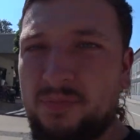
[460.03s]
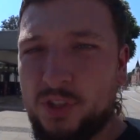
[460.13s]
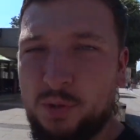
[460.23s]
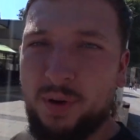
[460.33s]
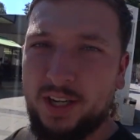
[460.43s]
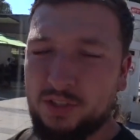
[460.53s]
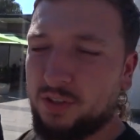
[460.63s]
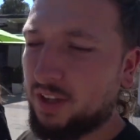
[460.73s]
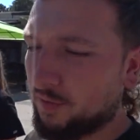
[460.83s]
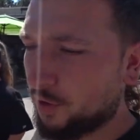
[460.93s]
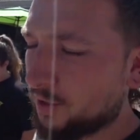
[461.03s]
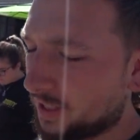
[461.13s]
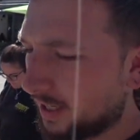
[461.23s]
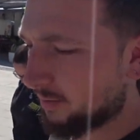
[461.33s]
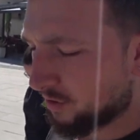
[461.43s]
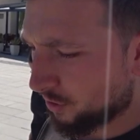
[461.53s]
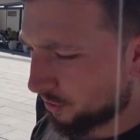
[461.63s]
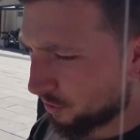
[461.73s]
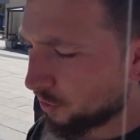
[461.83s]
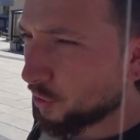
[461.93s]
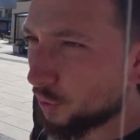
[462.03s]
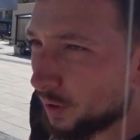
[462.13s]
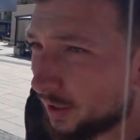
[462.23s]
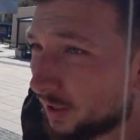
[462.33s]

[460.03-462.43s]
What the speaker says: So the price of all that food came to